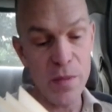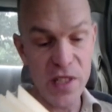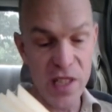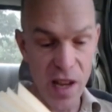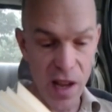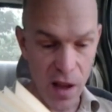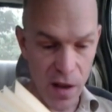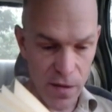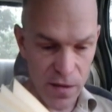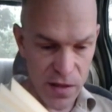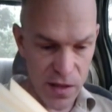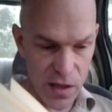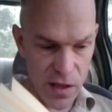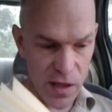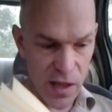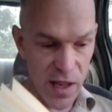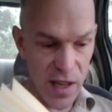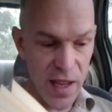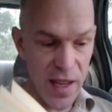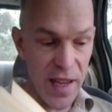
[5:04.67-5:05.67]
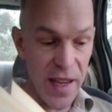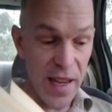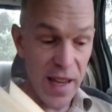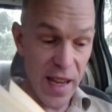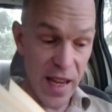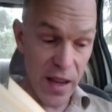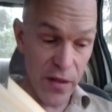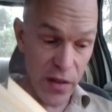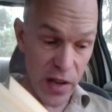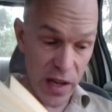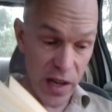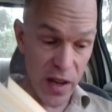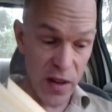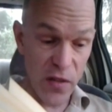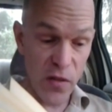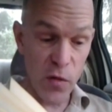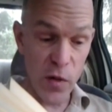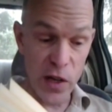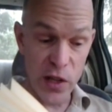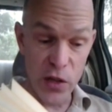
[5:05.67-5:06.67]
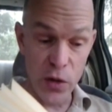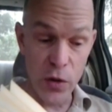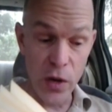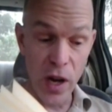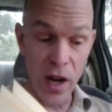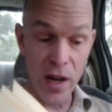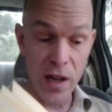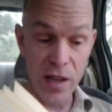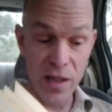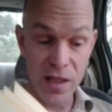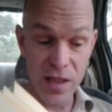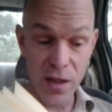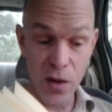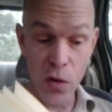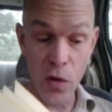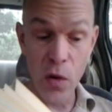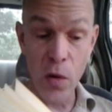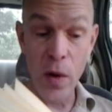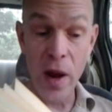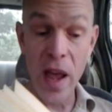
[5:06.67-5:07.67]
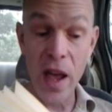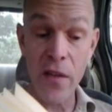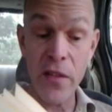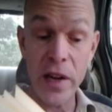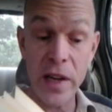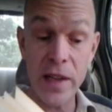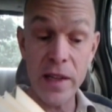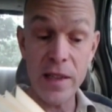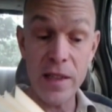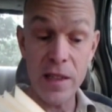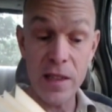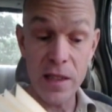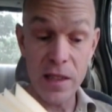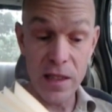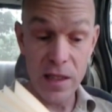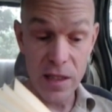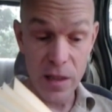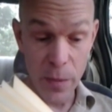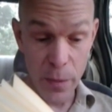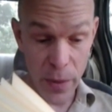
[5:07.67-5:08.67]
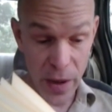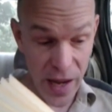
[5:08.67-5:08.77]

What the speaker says: the works themselves, even if we do not consider their evident